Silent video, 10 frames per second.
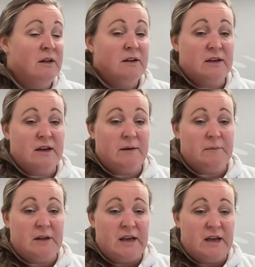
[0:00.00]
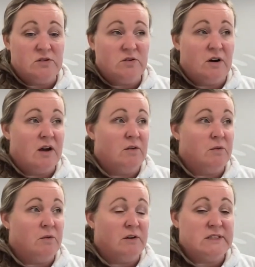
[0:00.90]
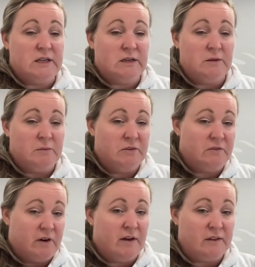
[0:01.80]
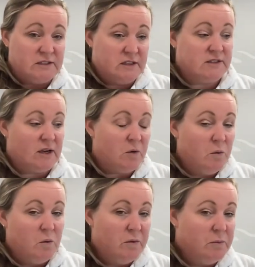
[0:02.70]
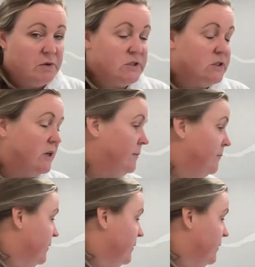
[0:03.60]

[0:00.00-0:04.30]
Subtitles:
like an air dryer or a dehumidifier that sucks out all the moisture.